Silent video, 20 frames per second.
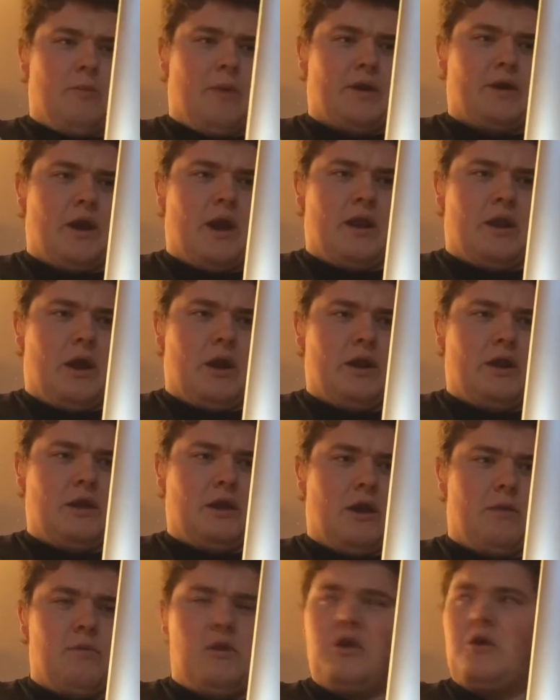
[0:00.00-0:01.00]
Oh my god,
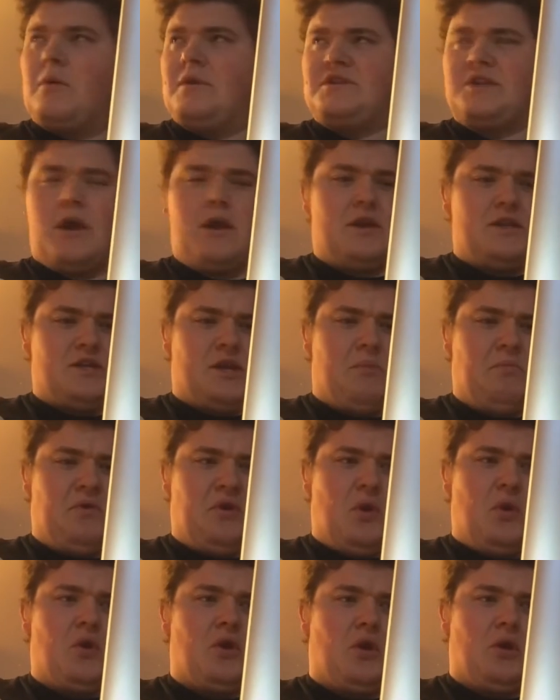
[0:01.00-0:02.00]
honey, come look what's on his
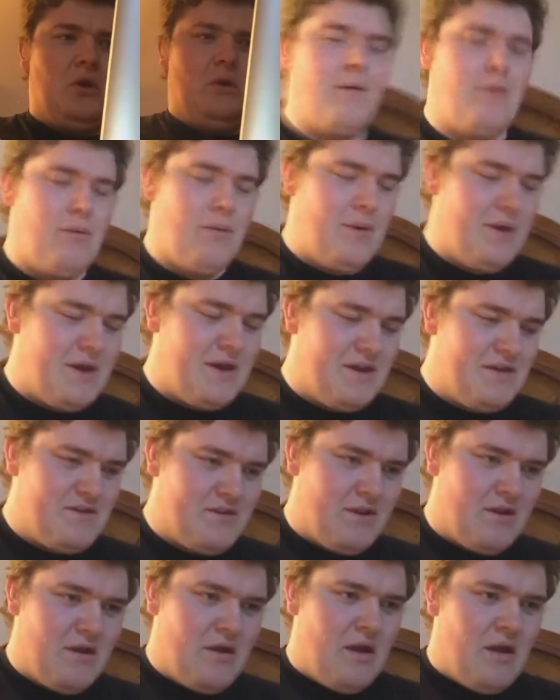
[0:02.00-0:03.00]
computer. What
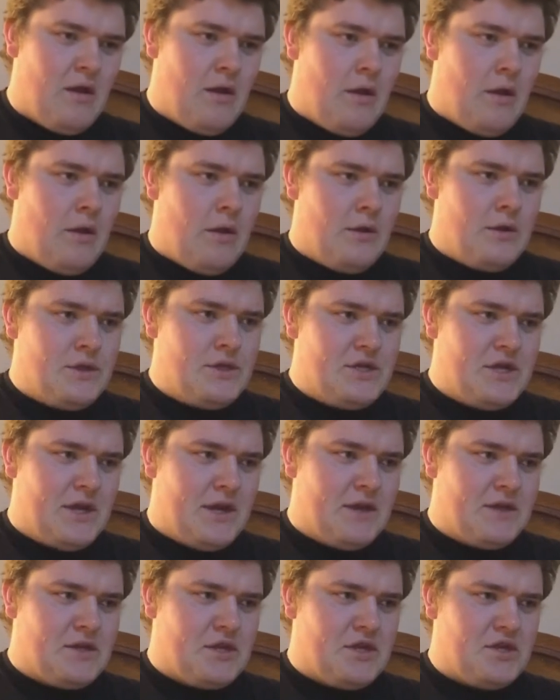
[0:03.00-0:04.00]
is.
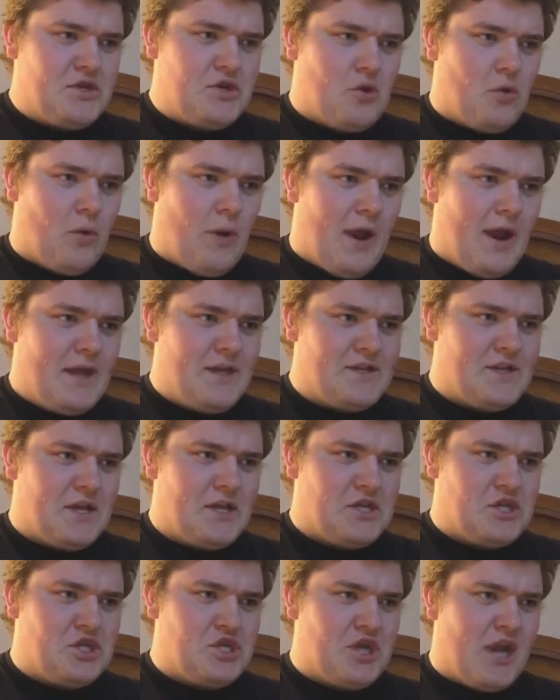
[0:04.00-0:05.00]
Jesus Christ,
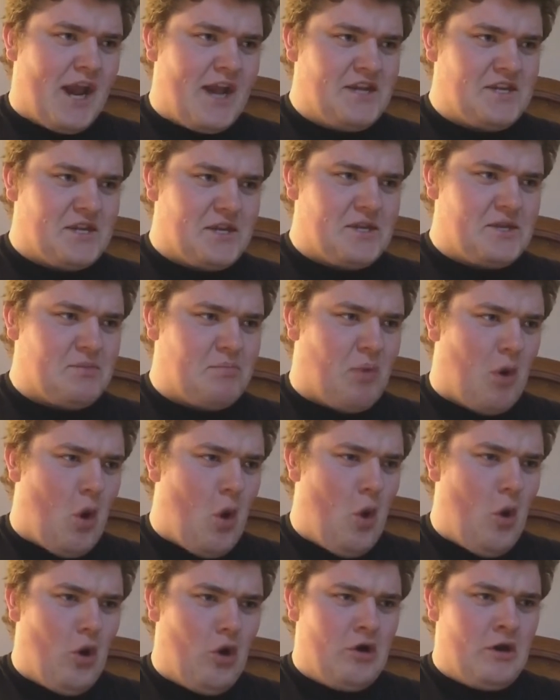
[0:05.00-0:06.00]
it's Jason's
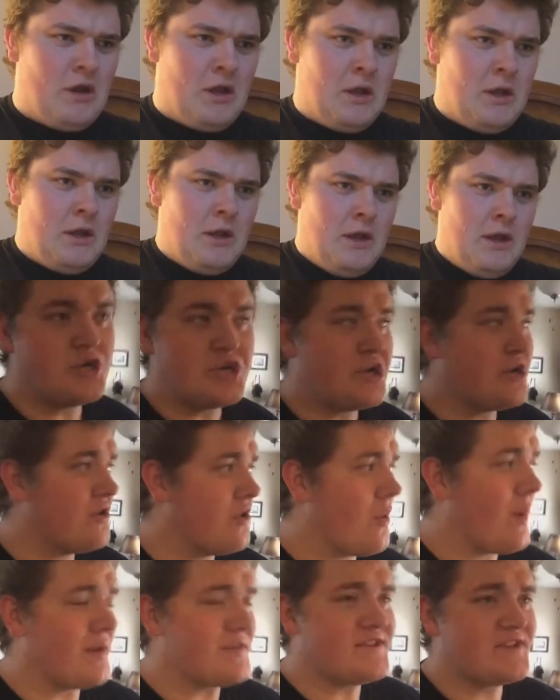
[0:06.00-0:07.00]
porn. You
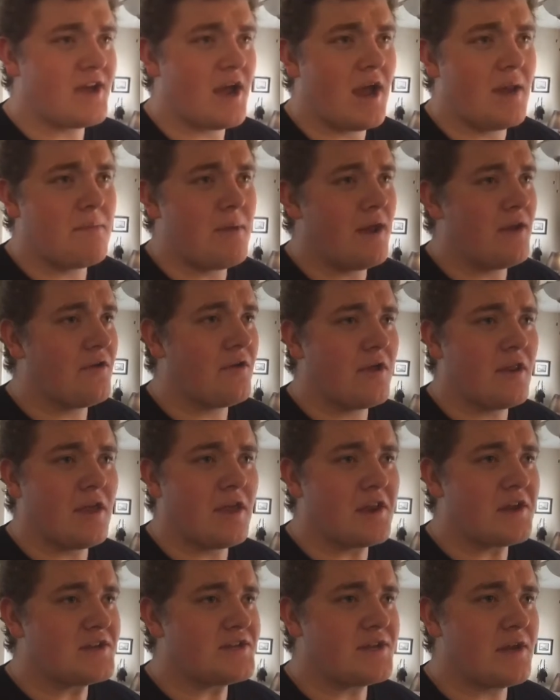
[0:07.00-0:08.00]
shouldn't go outside, man. You're
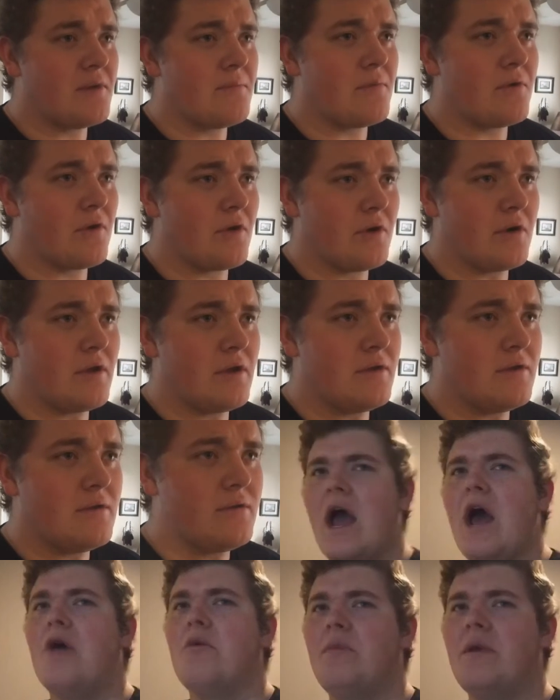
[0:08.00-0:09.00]
gonna get a sunburn.
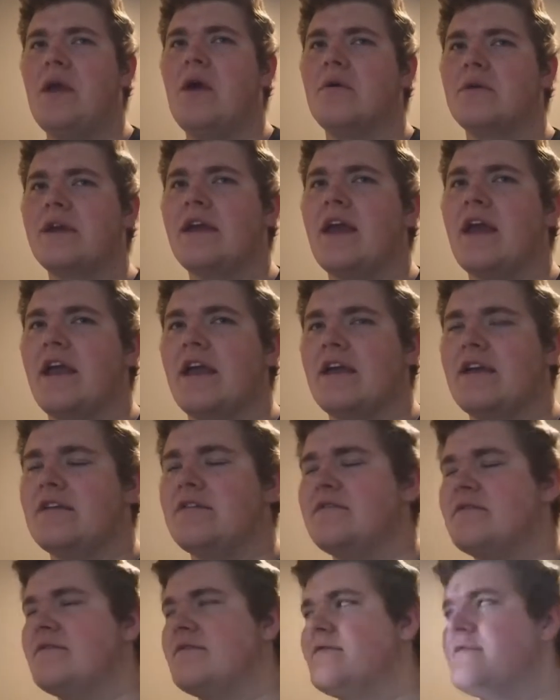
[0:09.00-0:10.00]
I'll be okay.